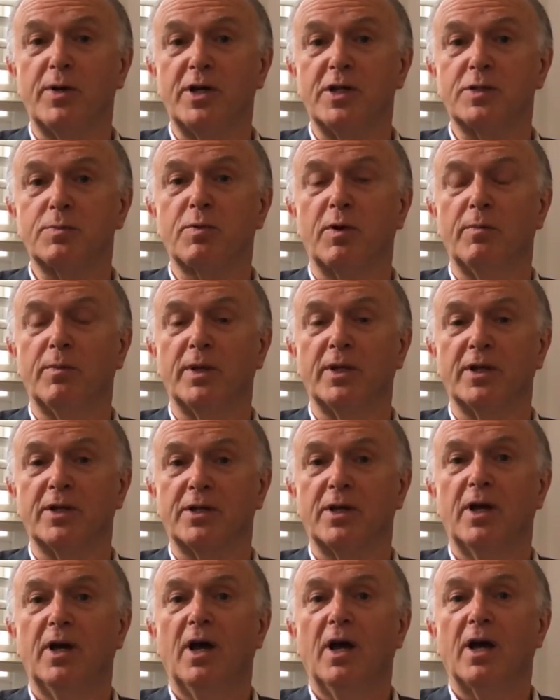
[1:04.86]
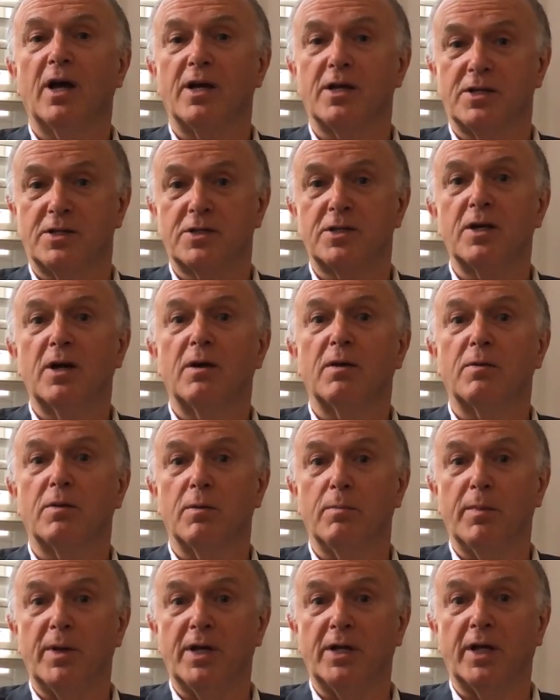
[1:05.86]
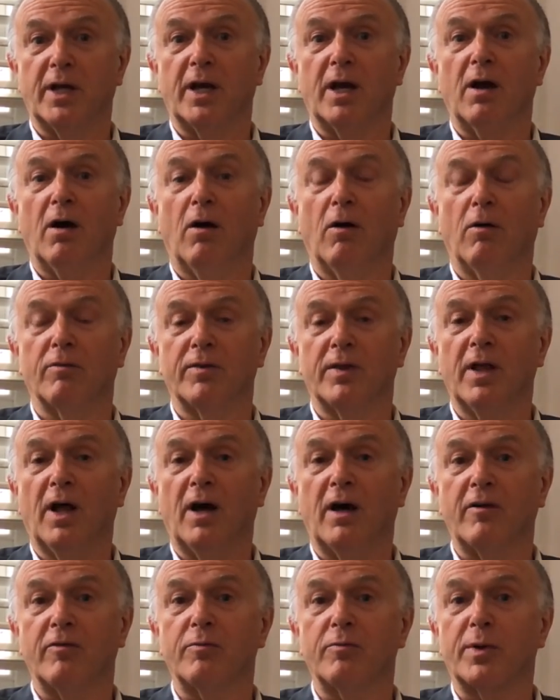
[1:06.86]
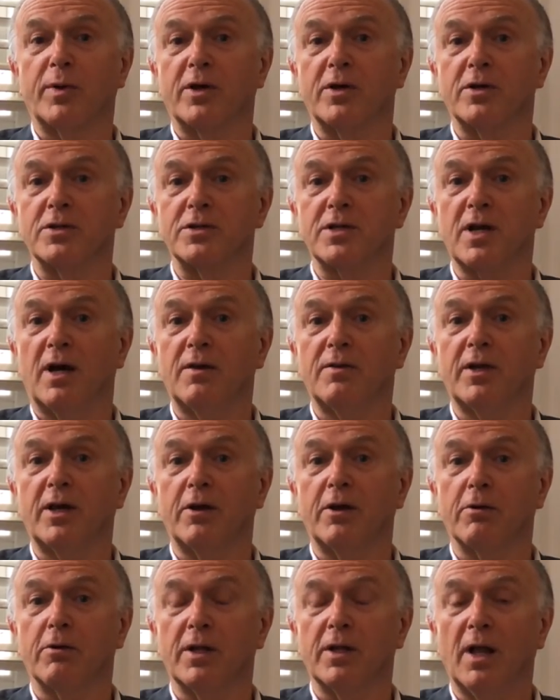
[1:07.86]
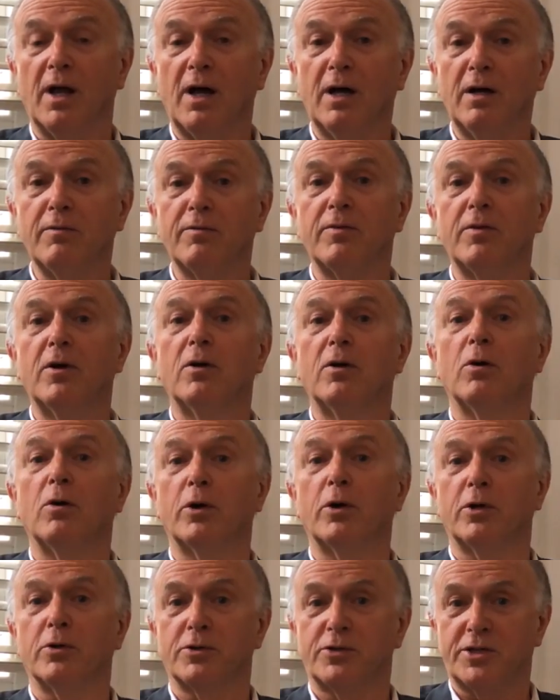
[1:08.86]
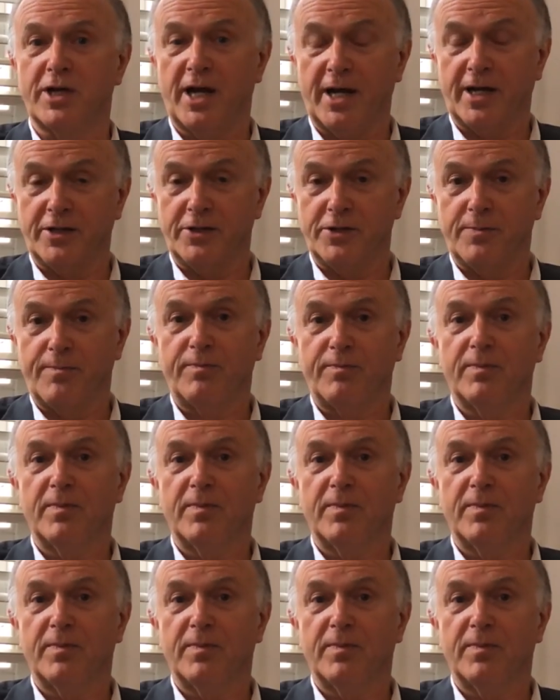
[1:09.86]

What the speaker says: beats per minute is the meaning of life, because either you're alive or you're dead.